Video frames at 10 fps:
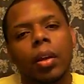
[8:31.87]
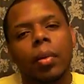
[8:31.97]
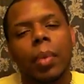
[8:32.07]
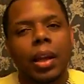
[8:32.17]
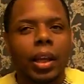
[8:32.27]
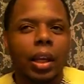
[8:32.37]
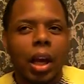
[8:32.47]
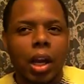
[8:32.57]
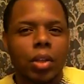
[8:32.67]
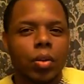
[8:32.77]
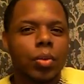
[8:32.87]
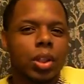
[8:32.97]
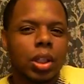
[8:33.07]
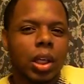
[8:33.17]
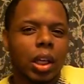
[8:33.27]
by Lady Gaga doing what
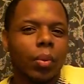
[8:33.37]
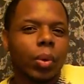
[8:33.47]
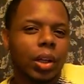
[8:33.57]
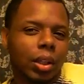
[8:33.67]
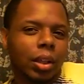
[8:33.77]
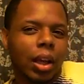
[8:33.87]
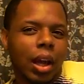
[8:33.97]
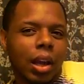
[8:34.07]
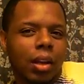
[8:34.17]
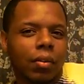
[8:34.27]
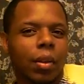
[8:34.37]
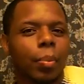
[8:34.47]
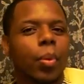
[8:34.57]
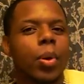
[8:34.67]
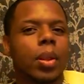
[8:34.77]
she did, it really gave the
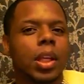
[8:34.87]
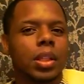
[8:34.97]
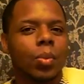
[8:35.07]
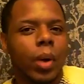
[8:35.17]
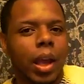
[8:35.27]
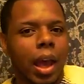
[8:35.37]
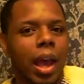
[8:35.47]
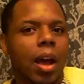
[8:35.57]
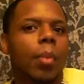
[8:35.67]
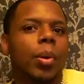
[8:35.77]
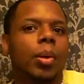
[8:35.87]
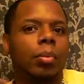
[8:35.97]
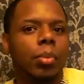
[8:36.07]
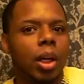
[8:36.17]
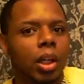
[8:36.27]
Born This Way
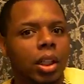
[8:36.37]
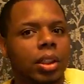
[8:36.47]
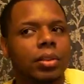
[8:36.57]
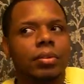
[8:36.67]
album a